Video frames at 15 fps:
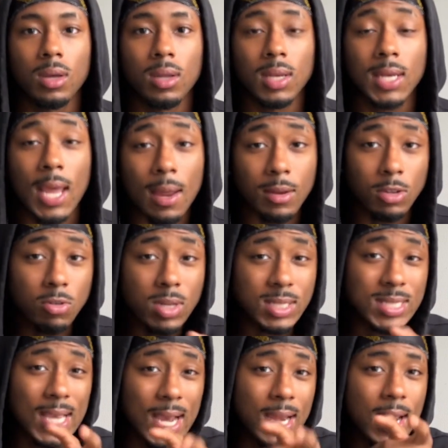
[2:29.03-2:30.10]
that you could
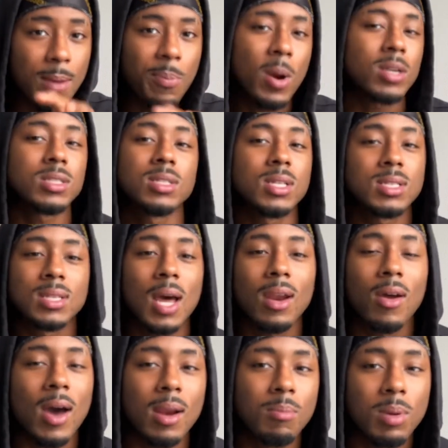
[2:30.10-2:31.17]
tell that person does not
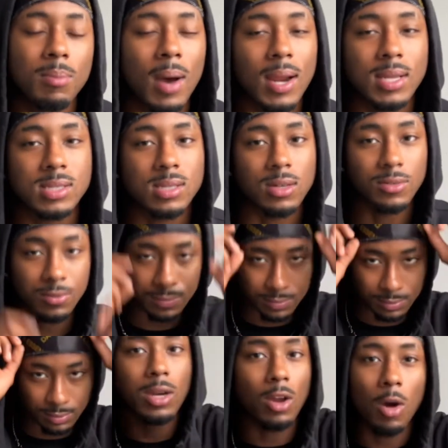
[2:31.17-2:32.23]
know how to be by themselves.
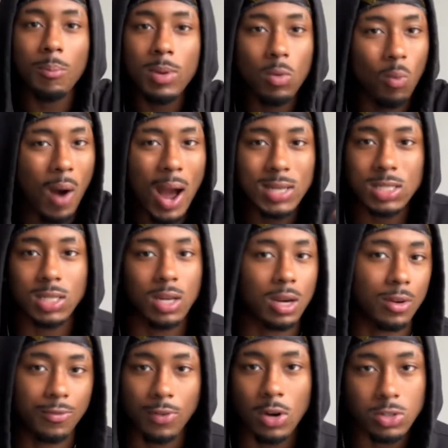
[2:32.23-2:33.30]
Don't be watching
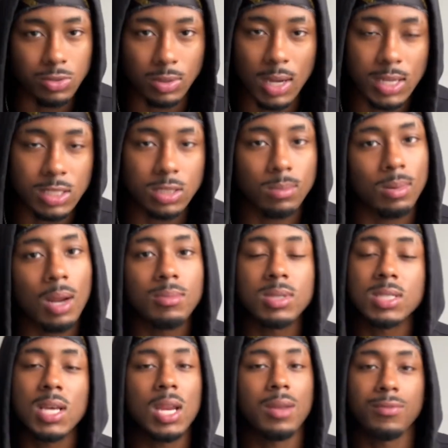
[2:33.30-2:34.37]
other folks' relationship, but I'm just
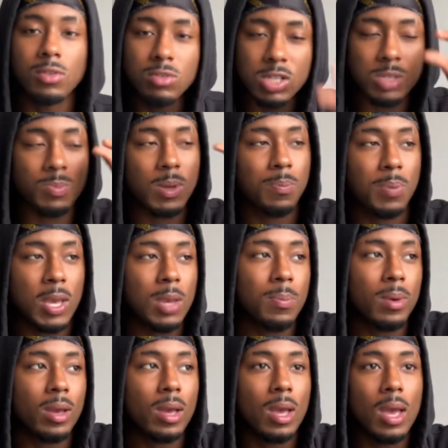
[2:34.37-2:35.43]
saying, if you just be
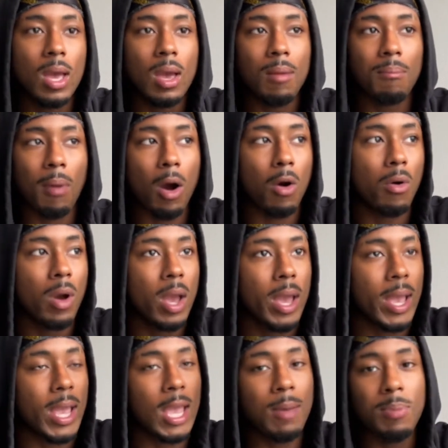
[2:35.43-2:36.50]
peeping, bro,
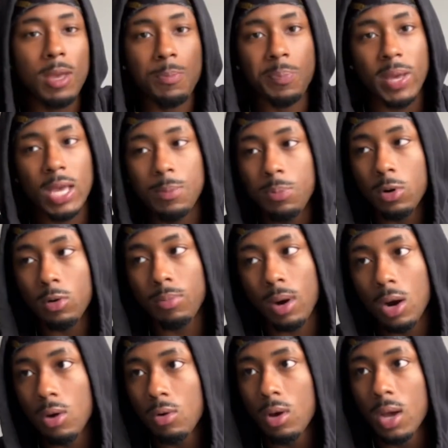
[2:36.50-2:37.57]
it be people,
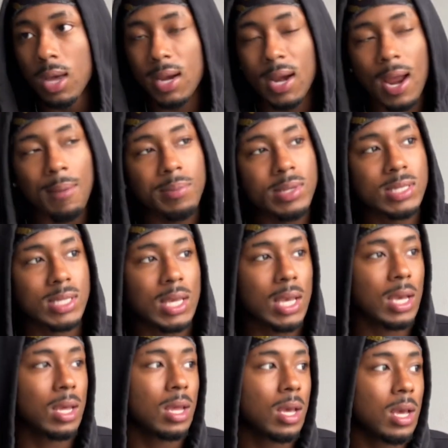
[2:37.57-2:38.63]
bro, that I be
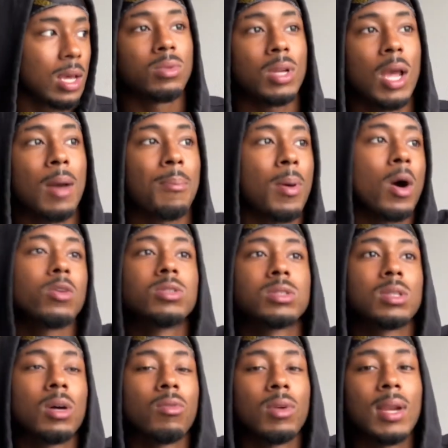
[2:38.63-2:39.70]
seeing, they'll post
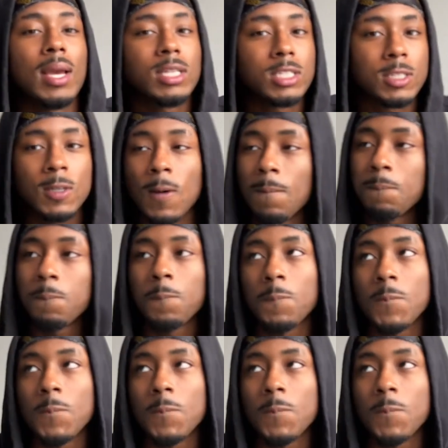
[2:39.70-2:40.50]
a relationship,